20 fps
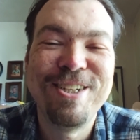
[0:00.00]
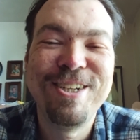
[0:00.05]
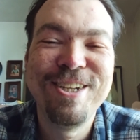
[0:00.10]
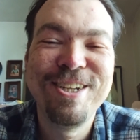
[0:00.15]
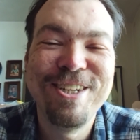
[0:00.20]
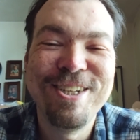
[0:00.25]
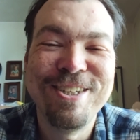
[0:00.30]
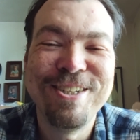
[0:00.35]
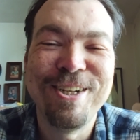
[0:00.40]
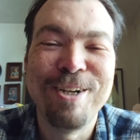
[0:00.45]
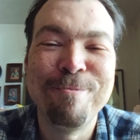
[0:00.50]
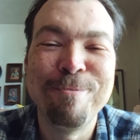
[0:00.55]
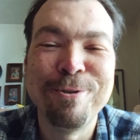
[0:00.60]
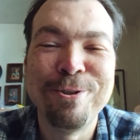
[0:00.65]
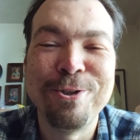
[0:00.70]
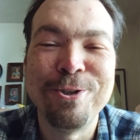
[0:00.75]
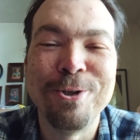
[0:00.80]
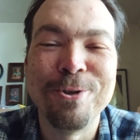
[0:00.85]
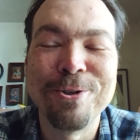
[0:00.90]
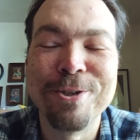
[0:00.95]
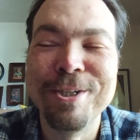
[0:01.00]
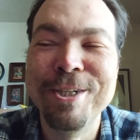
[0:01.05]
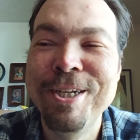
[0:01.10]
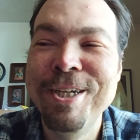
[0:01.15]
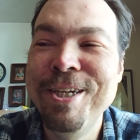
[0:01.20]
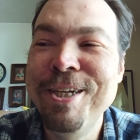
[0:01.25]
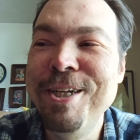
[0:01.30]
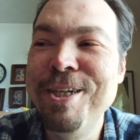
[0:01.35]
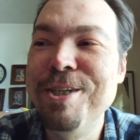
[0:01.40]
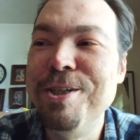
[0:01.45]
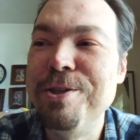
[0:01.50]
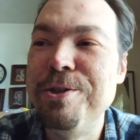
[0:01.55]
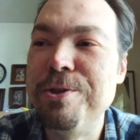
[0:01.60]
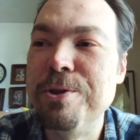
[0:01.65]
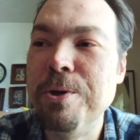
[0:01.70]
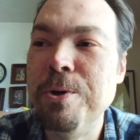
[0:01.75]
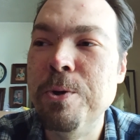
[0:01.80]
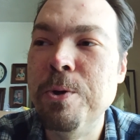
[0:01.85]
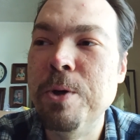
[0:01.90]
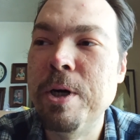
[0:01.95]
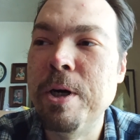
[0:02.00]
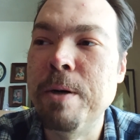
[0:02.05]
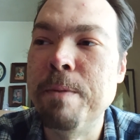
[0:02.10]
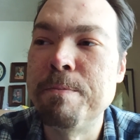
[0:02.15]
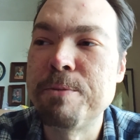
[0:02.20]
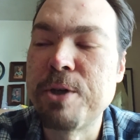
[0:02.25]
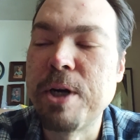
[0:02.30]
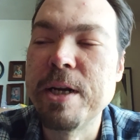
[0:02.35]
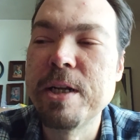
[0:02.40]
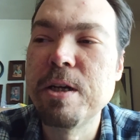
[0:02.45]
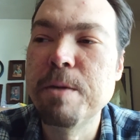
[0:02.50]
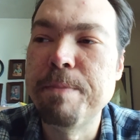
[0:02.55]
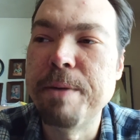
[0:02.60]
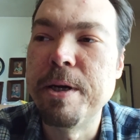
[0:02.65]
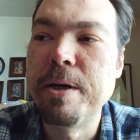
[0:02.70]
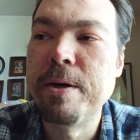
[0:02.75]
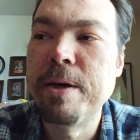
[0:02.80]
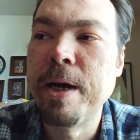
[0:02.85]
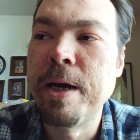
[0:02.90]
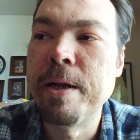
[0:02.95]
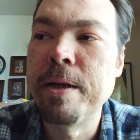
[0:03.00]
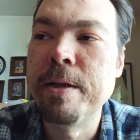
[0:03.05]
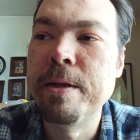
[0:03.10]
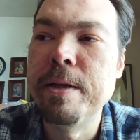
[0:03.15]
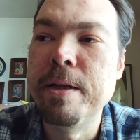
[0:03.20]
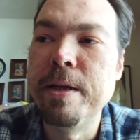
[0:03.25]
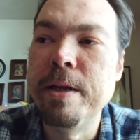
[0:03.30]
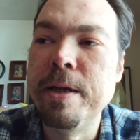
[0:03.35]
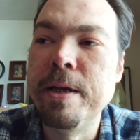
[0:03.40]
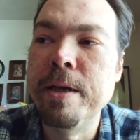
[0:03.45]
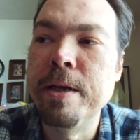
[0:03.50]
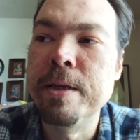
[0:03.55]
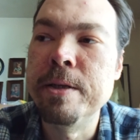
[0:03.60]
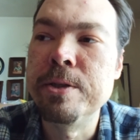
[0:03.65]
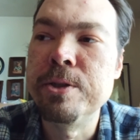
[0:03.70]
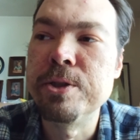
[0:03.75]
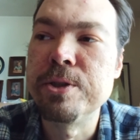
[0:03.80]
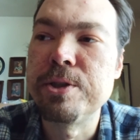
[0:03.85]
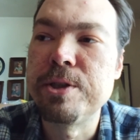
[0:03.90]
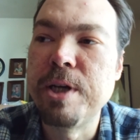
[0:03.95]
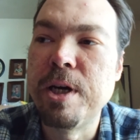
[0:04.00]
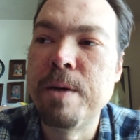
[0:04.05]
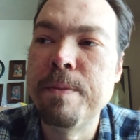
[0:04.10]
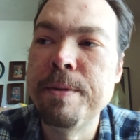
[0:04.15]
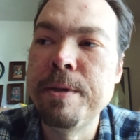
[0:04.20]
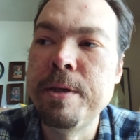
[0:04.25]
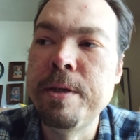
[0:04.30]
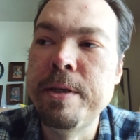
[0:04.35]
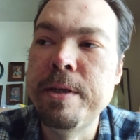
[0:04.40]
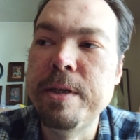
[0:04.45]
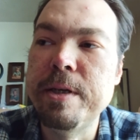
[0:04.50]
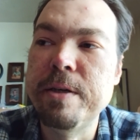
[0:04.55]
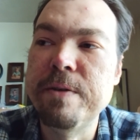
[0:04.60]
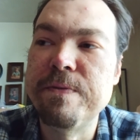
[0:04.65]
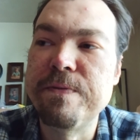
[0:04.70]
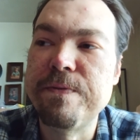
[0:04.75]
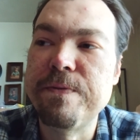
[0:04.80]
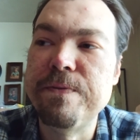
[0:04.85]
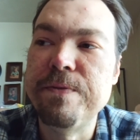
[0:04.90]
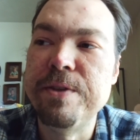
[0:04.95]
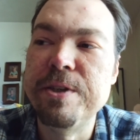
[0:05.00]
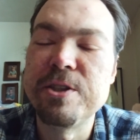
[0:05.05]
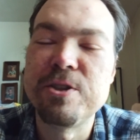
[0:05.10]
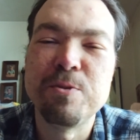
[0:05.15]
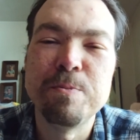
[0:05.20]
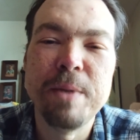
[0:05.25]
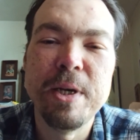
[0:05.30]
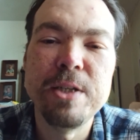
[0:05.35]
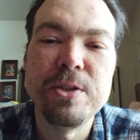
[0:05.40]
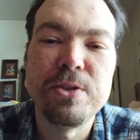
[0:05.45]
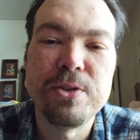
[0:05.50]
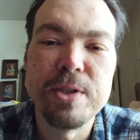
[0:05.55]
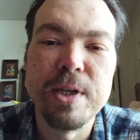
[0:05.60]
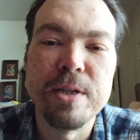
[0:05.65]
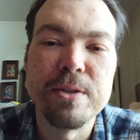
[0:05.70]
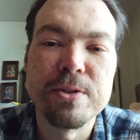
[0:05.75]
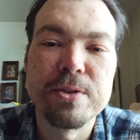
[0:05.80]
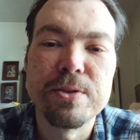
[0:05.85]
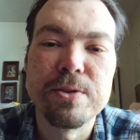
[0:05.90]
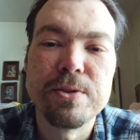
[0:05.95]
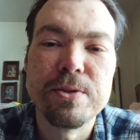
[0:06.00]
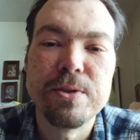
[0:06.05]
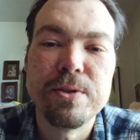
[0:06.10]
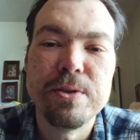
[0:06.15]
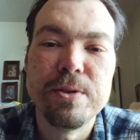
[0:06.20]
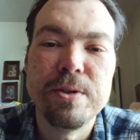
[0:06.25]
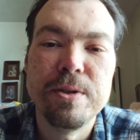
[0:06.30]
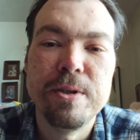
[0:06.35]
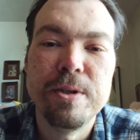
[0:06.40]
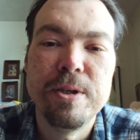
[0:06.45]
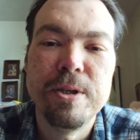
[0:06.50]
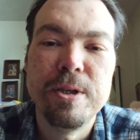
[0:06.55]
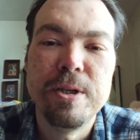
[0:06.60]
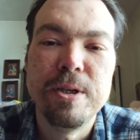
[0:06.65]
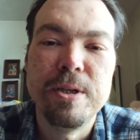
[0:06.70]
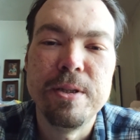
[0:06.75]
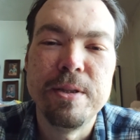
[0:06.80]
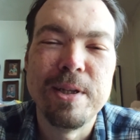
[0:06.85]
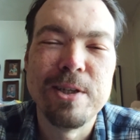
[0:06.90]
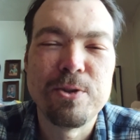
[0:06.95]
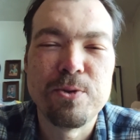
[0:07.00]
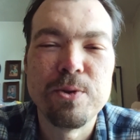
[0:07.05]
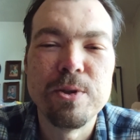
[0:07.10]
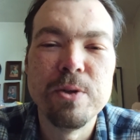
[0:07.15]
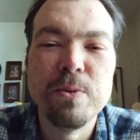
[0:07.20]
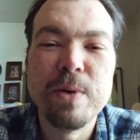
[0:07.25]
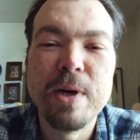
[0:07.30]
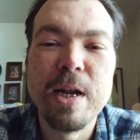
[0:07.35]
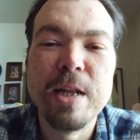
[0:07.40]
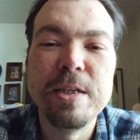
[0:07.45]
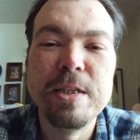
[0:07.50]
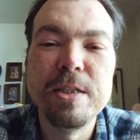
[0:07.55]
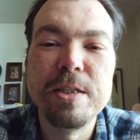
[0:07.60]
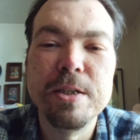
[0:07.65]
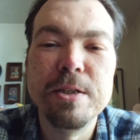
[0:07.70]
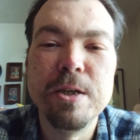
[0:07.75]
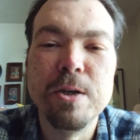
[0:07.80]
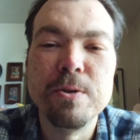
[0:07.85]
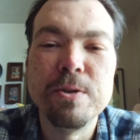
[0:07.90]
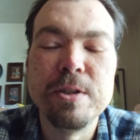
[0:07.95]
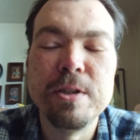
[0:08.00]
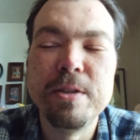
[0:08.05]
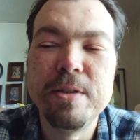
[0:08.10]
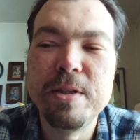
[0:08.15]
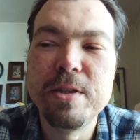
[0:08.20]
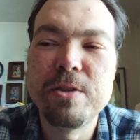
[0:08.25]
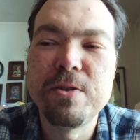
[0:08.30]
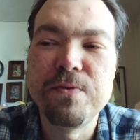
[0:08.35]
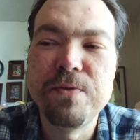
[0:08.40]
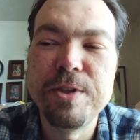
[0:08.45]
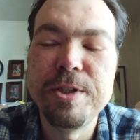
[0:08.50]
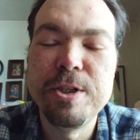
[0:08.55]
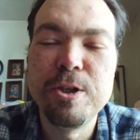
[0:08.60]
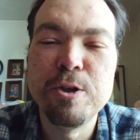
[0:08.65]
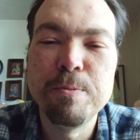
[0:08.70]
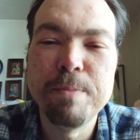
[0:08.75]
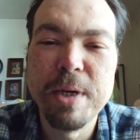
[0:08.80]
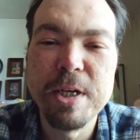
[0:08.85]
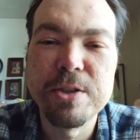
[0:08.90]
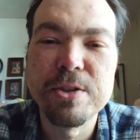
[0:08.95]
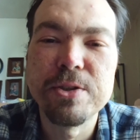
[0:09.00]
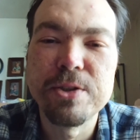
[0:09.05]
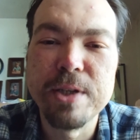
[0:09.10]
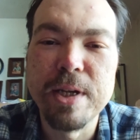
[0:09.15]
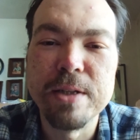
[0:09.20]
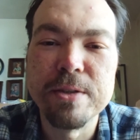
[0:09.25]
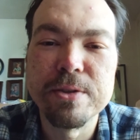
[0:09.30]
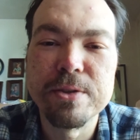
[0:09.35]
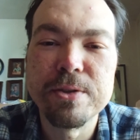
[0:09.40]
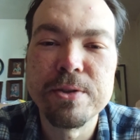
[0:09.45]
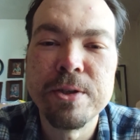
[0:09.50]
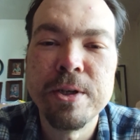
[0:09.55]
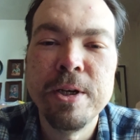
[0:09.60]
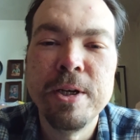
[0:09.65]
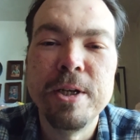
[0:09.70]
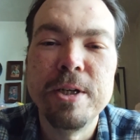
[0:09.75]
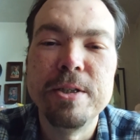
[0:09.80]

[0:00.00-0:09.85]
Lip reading: I'm just joking. So I'm trying to get better at it, and just tell me if this made sense. That's really what I need to know. Did this video make sense?